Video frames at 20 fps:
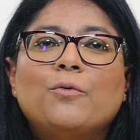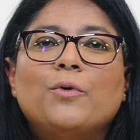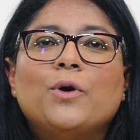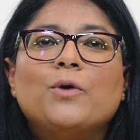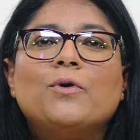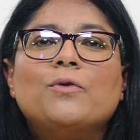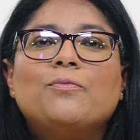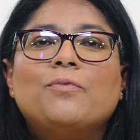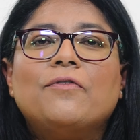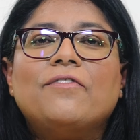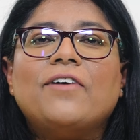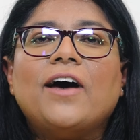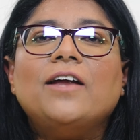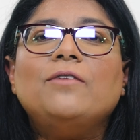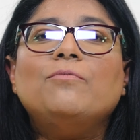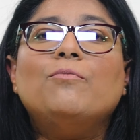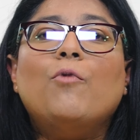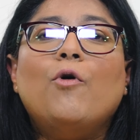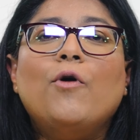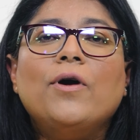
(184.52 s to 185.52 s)
we will
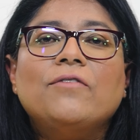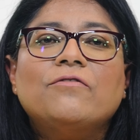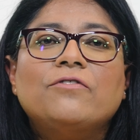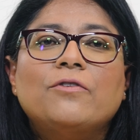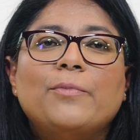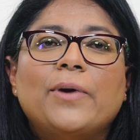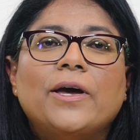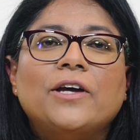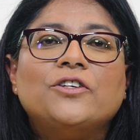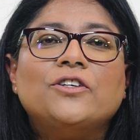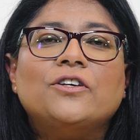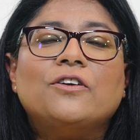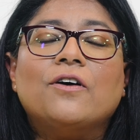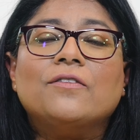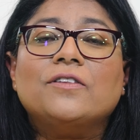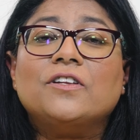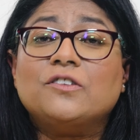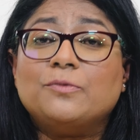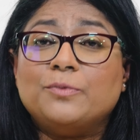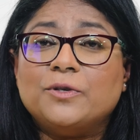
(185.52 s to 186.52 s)
provide more information
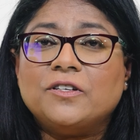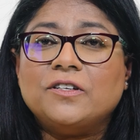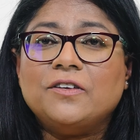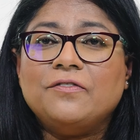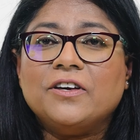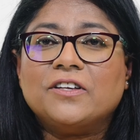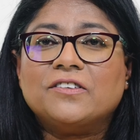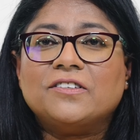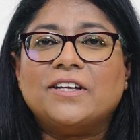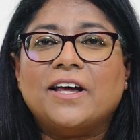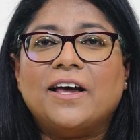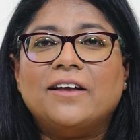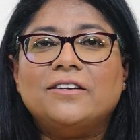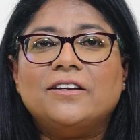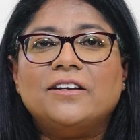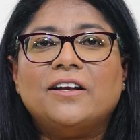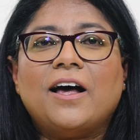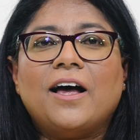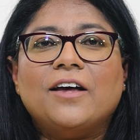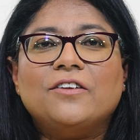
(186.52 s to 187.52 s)
on the specific
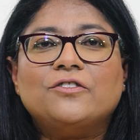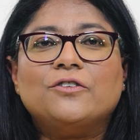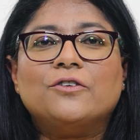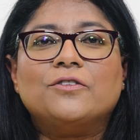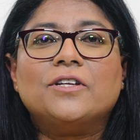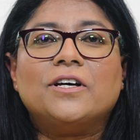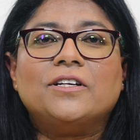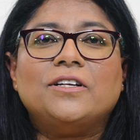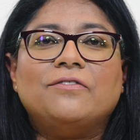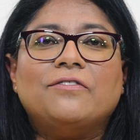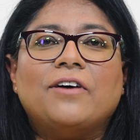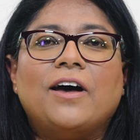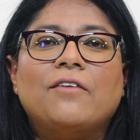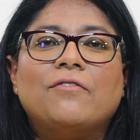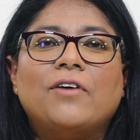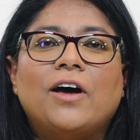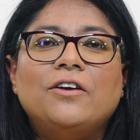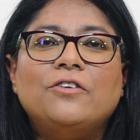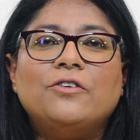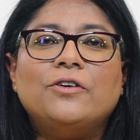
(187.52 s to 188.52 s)
standard ISO
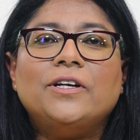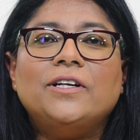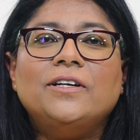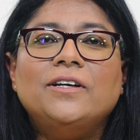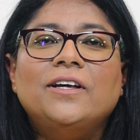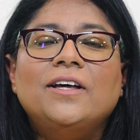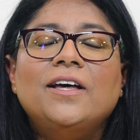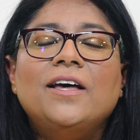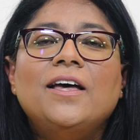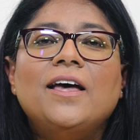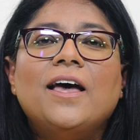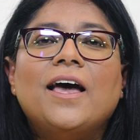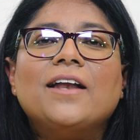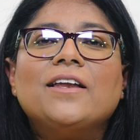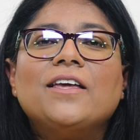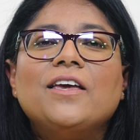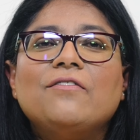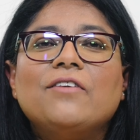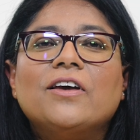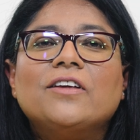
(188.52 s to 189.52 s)
3500
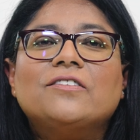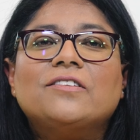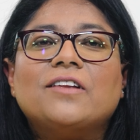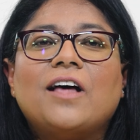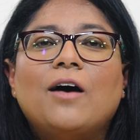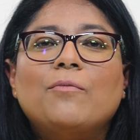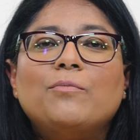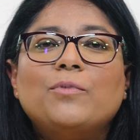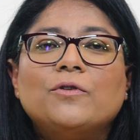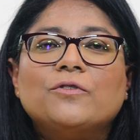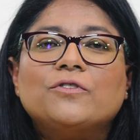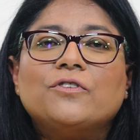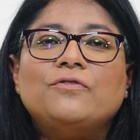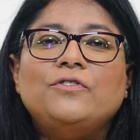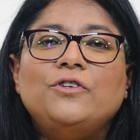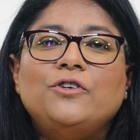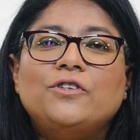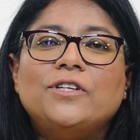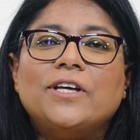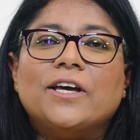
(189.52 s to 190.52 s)
and give examples of
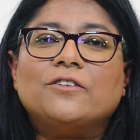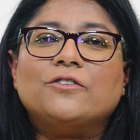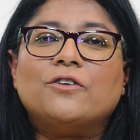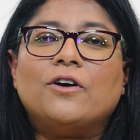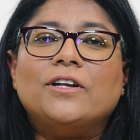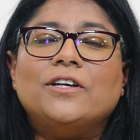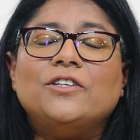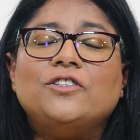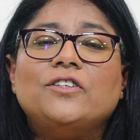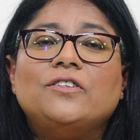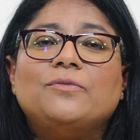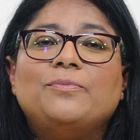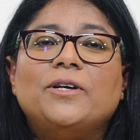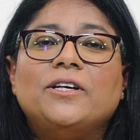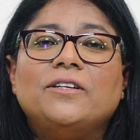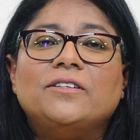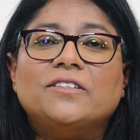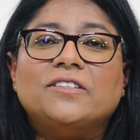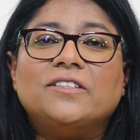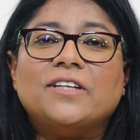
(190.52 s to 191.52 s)
new technologies
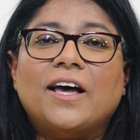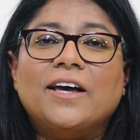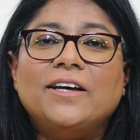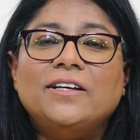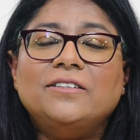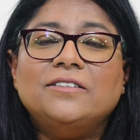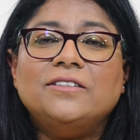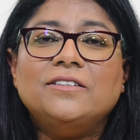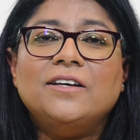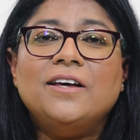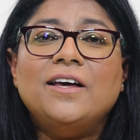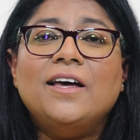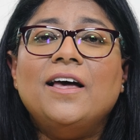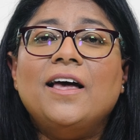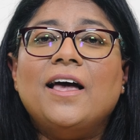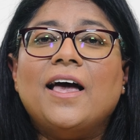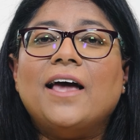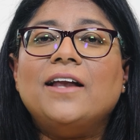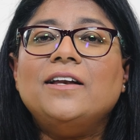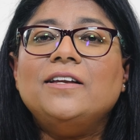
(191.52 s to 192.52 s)
being designed
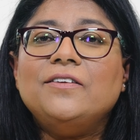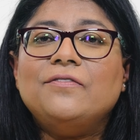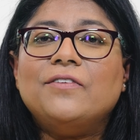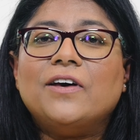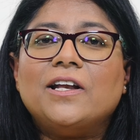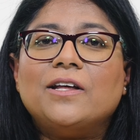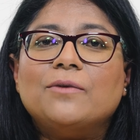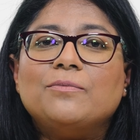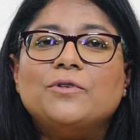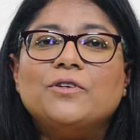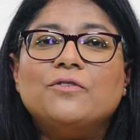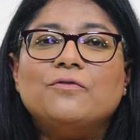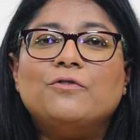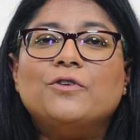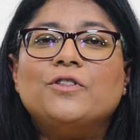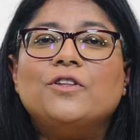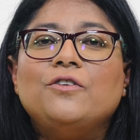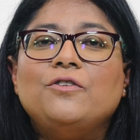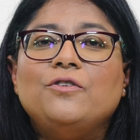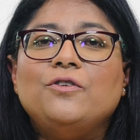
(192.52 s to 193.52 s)
and developed
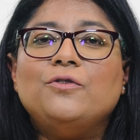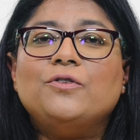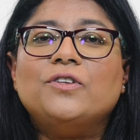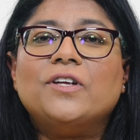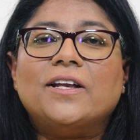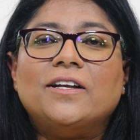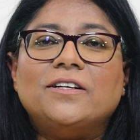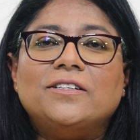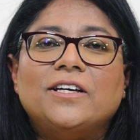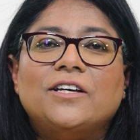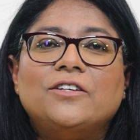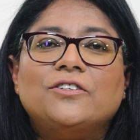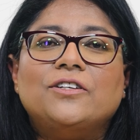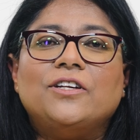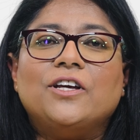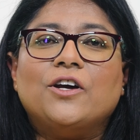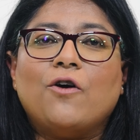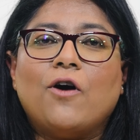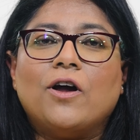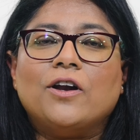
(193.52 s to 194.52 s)
for the new sanitation
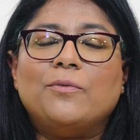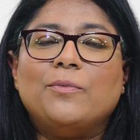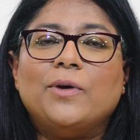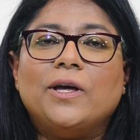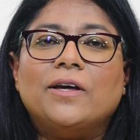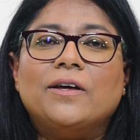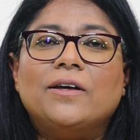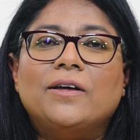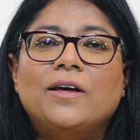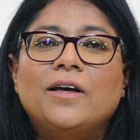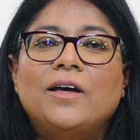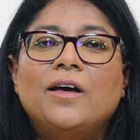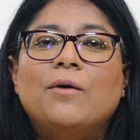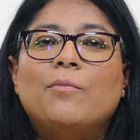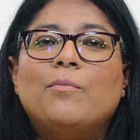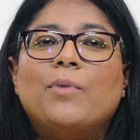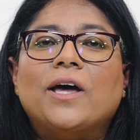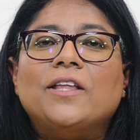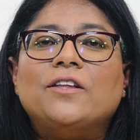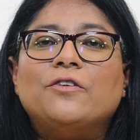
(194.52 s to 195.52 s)
economy
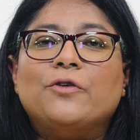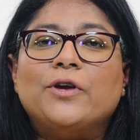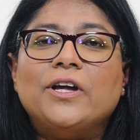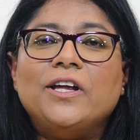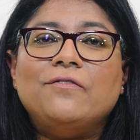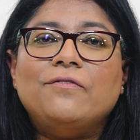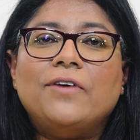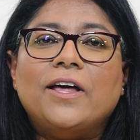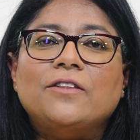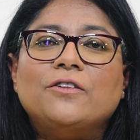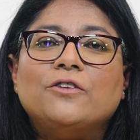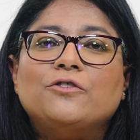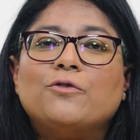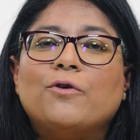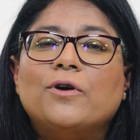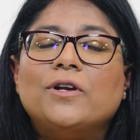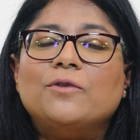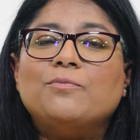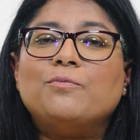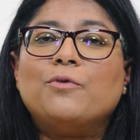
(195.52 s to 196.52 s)
by the Reinvent the
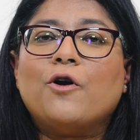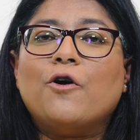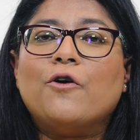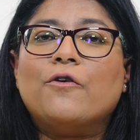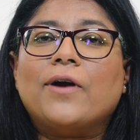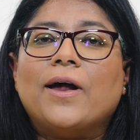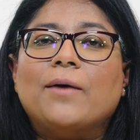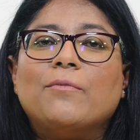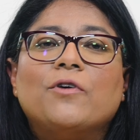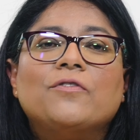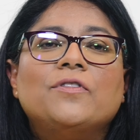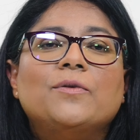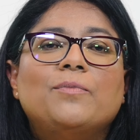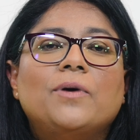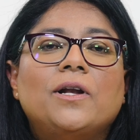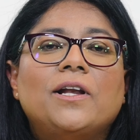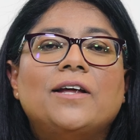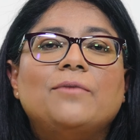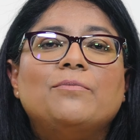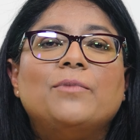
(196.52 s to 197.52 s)
Toilet program of the
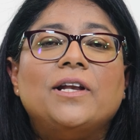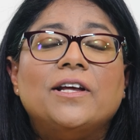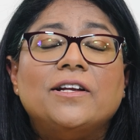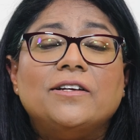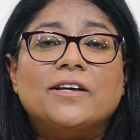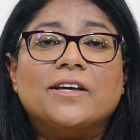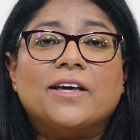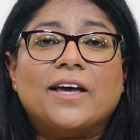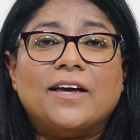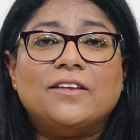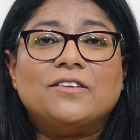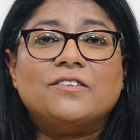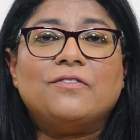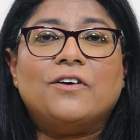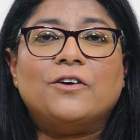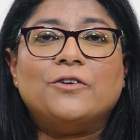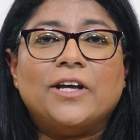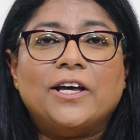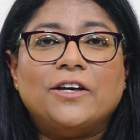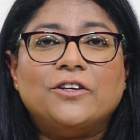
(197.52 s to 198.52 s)
Bill and Melinda Gates
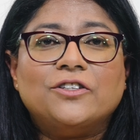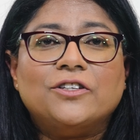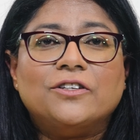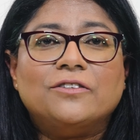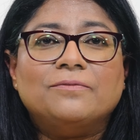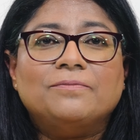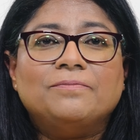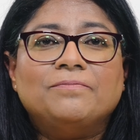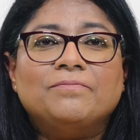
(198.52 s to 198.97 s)
Foundation.